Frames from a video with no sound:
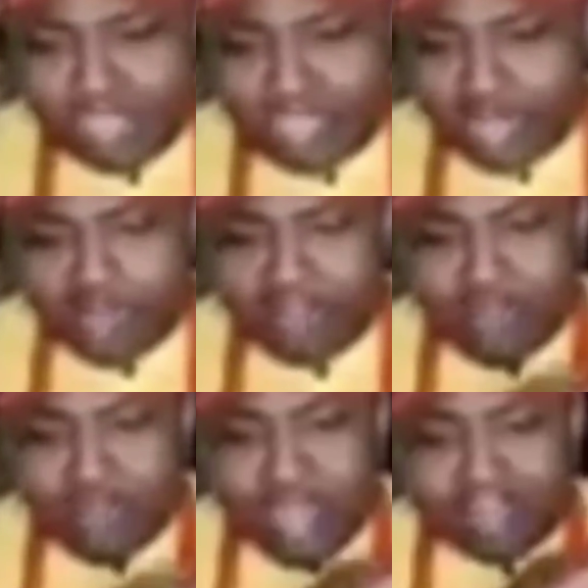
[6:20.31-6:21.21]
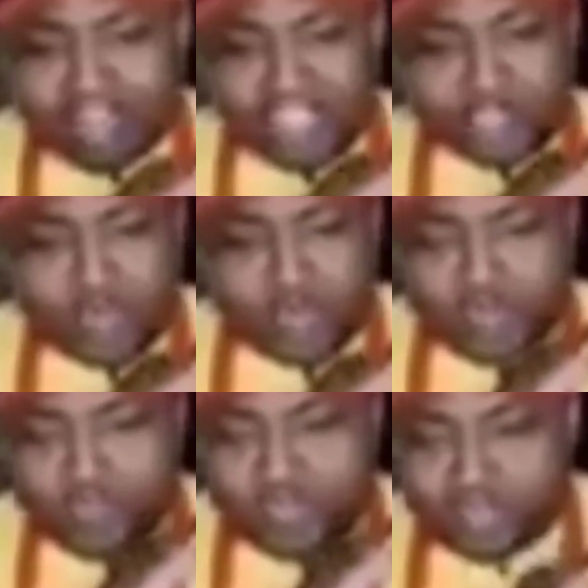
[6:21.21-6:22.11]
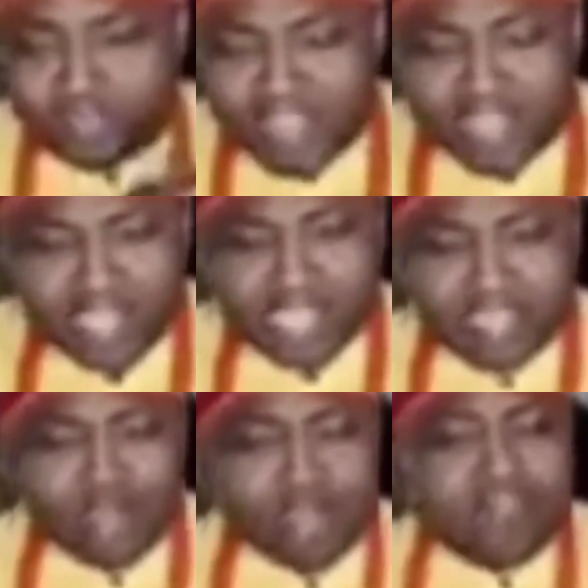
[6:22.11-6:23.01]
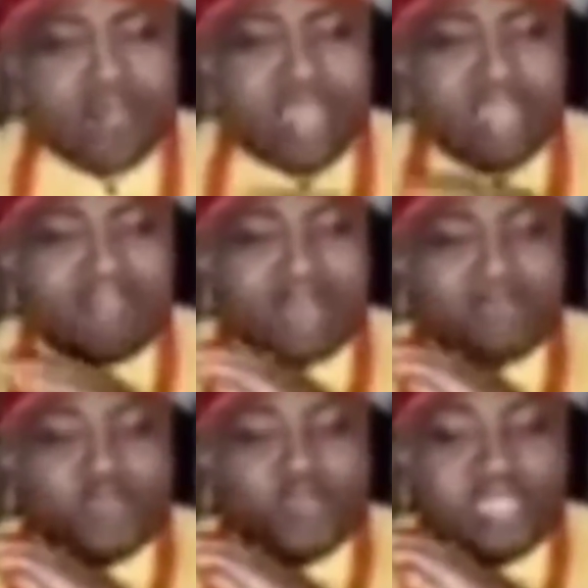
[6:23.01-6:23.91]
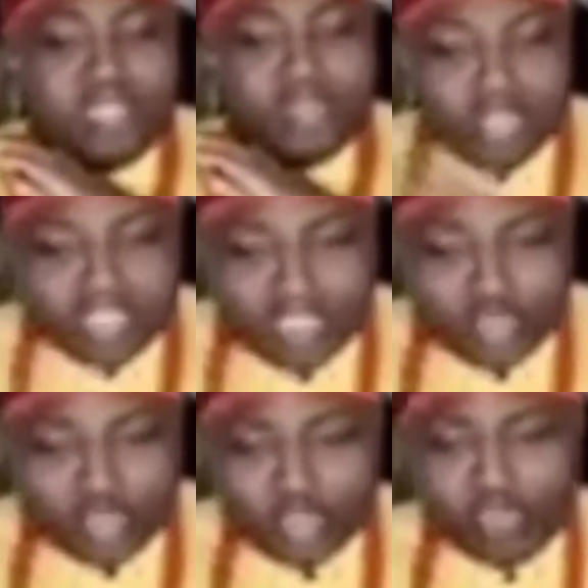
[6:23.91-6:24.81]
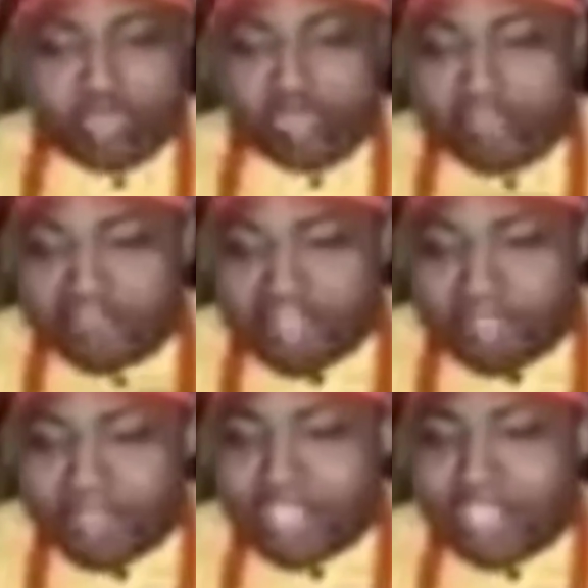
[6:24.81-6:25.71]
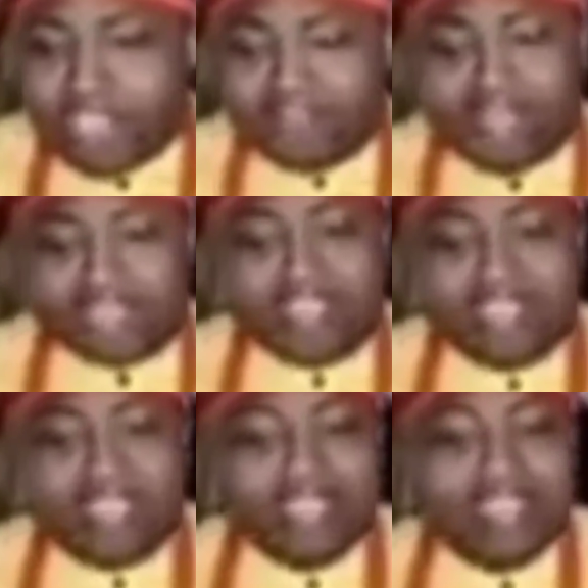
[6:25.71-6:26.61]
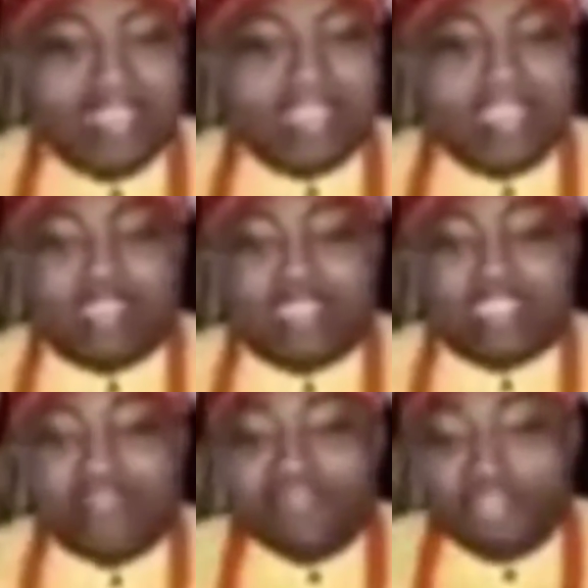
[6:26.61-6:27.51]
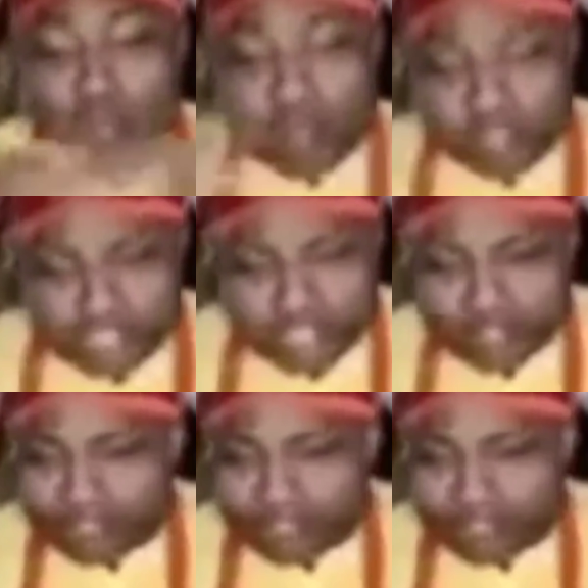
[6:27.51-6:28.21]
Nelly Ofebu have never spoken with Bruce Femme. Nelly Ofebu have absolutely nothing to do with Bruce Femme. In fact, it is even the opposite.